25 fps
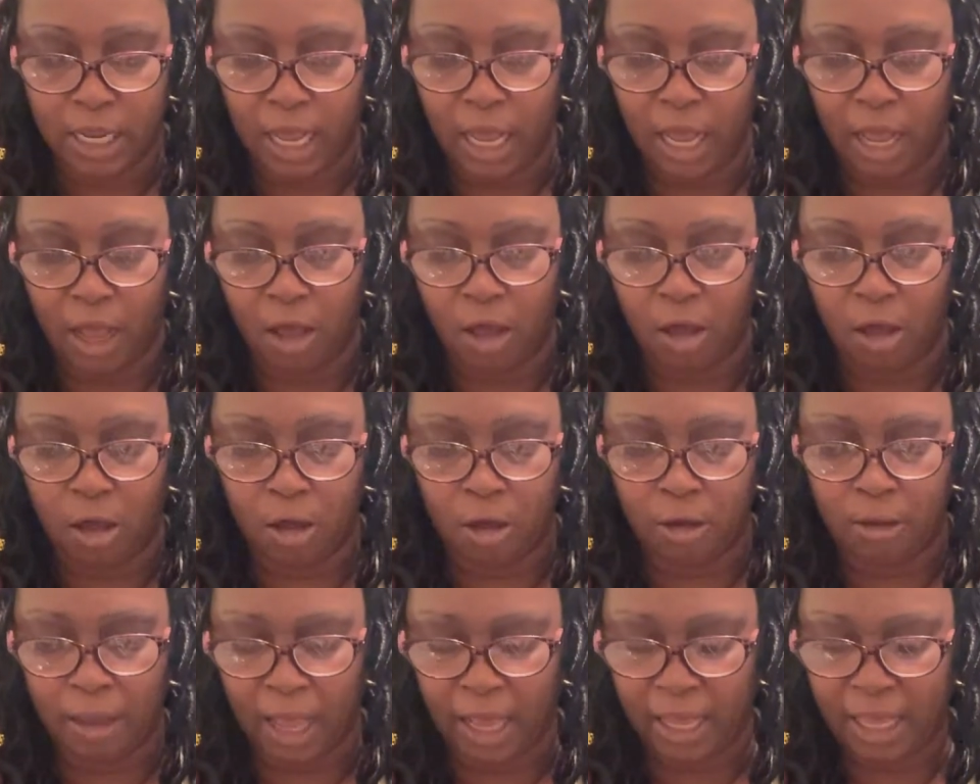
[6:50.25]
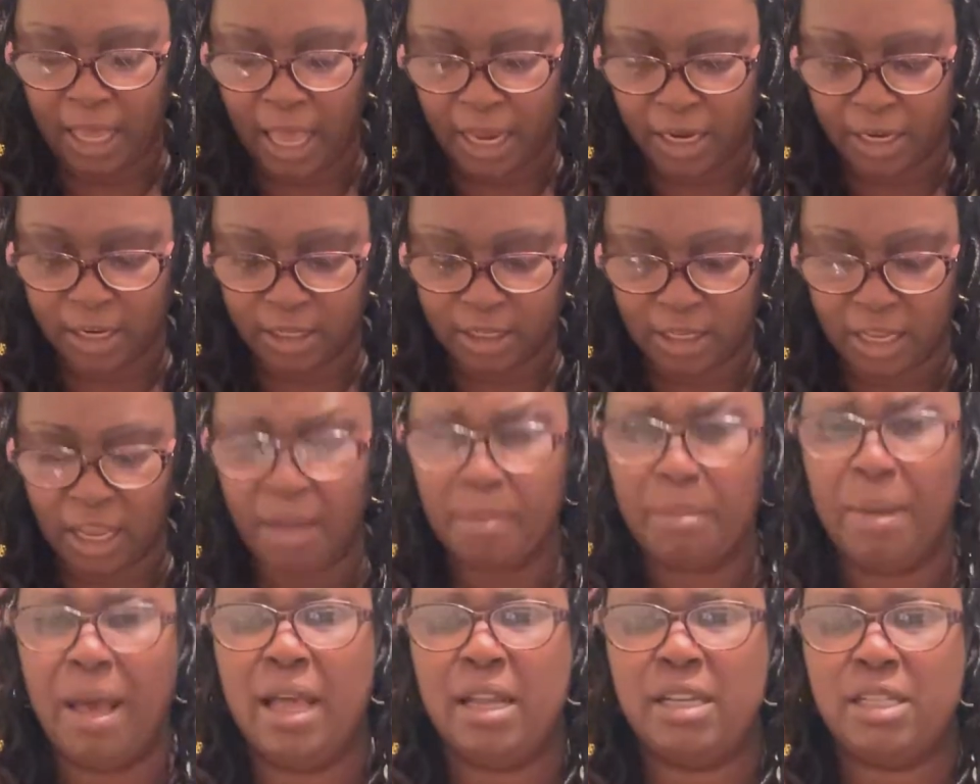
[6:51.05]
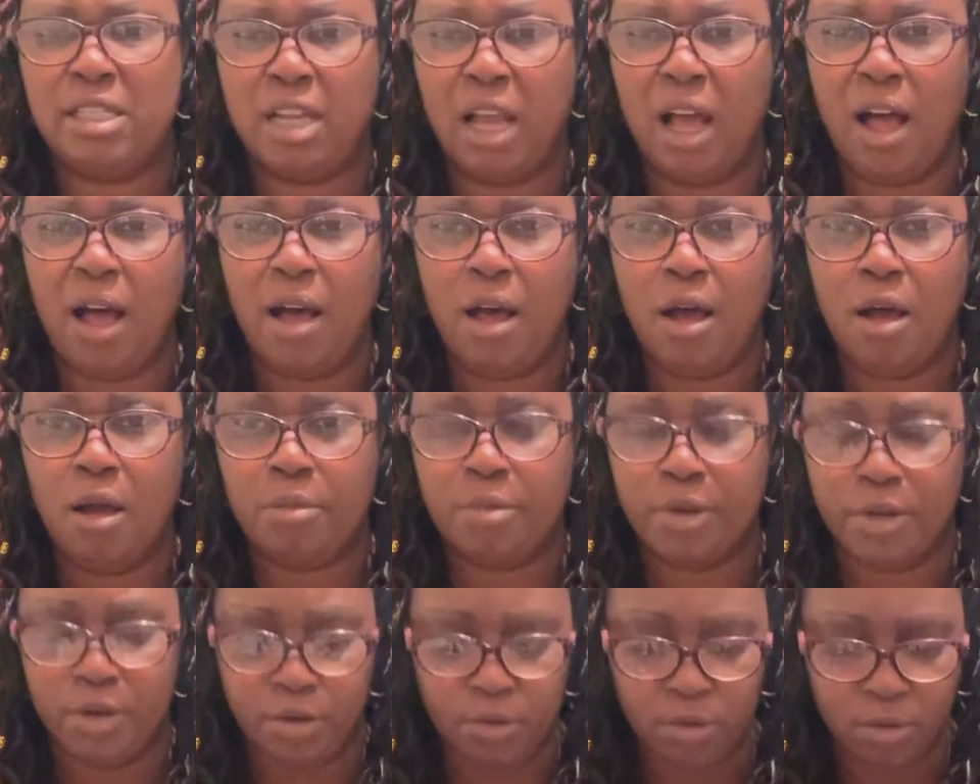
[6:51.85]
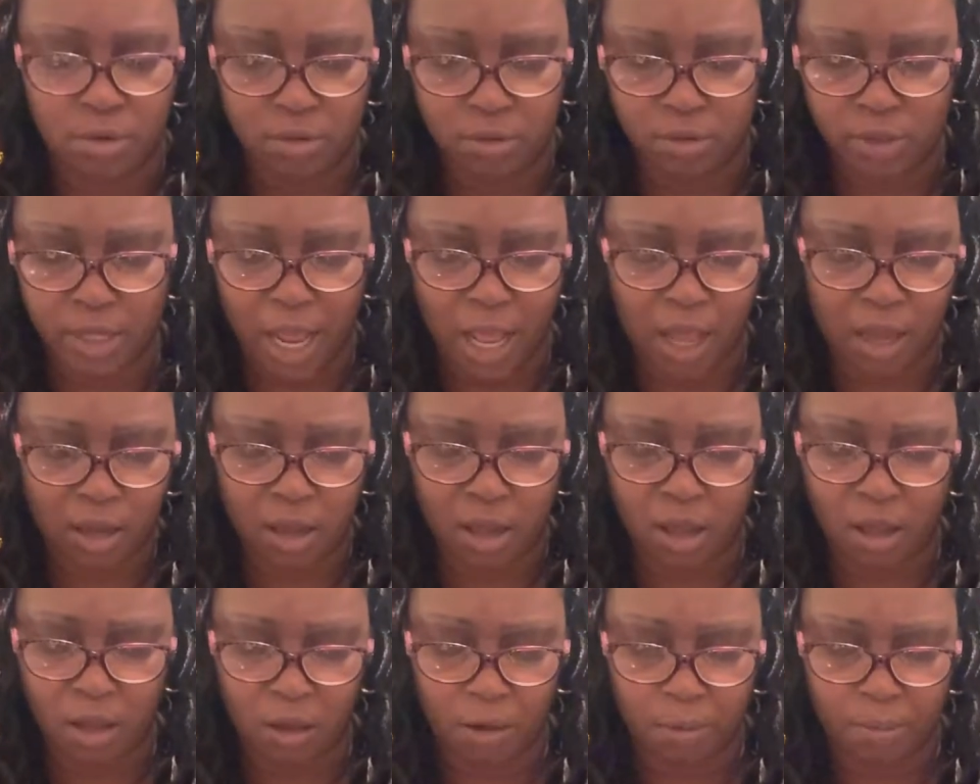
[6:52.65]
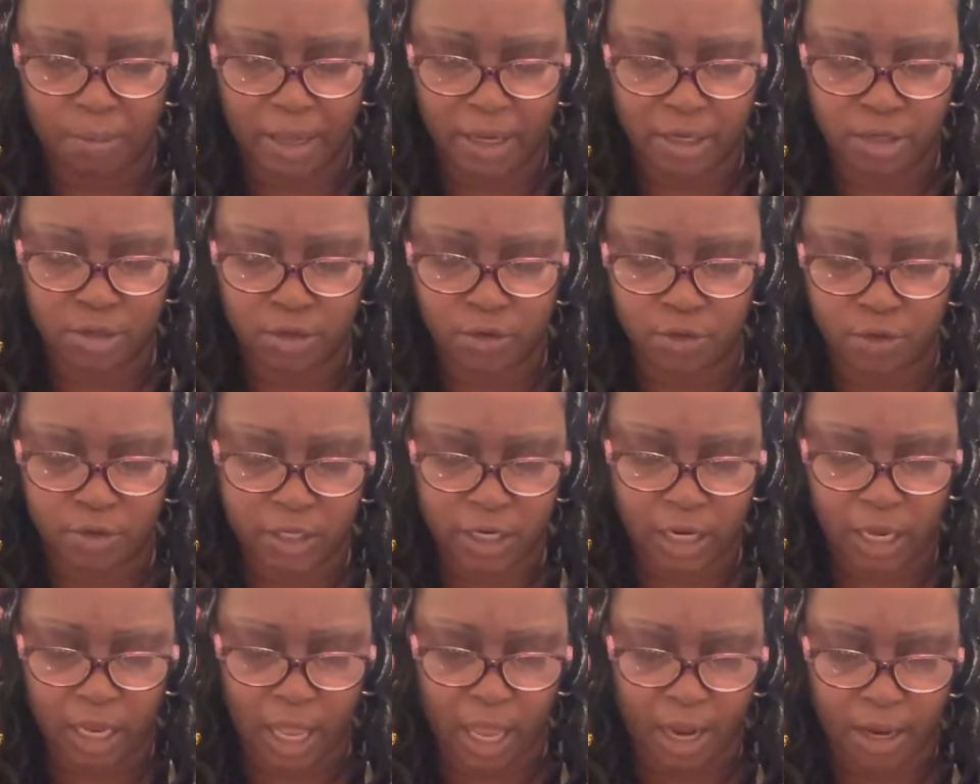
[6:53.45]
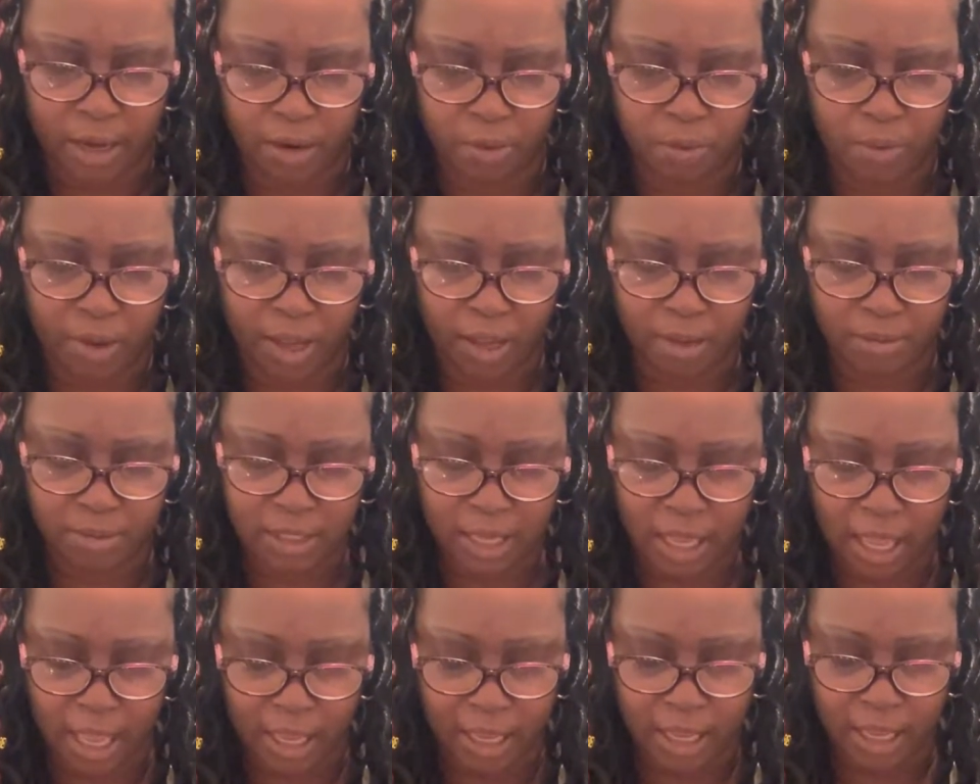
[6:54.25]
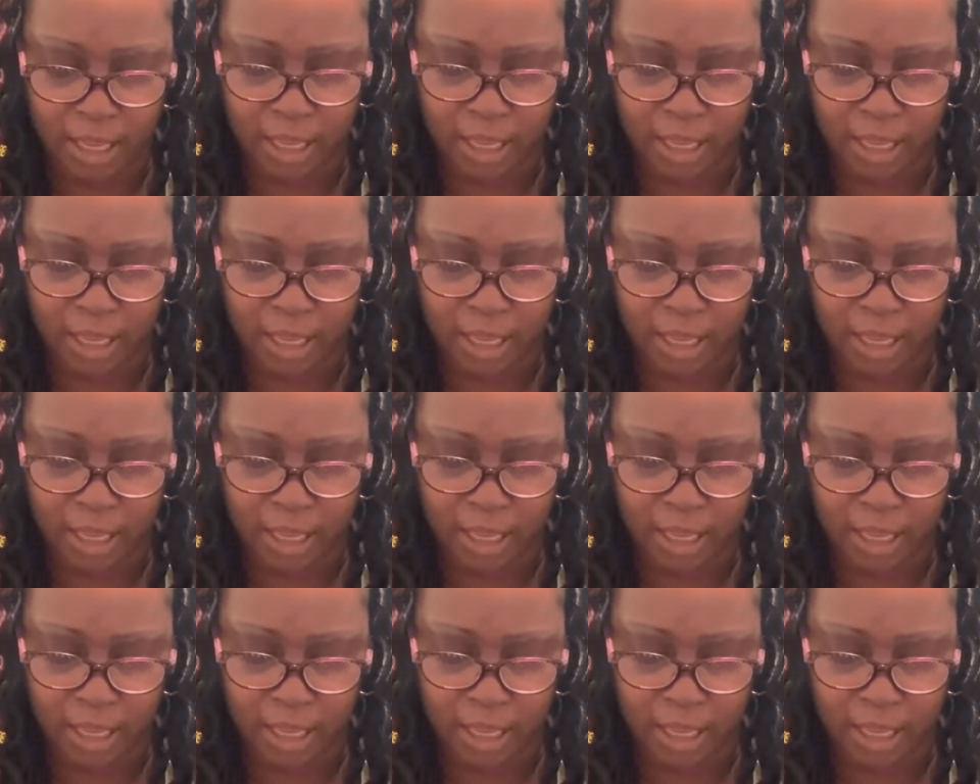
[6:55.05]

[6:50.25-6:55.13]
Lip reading: I got this at my job, renewgoo.com. Make sure you check out their website.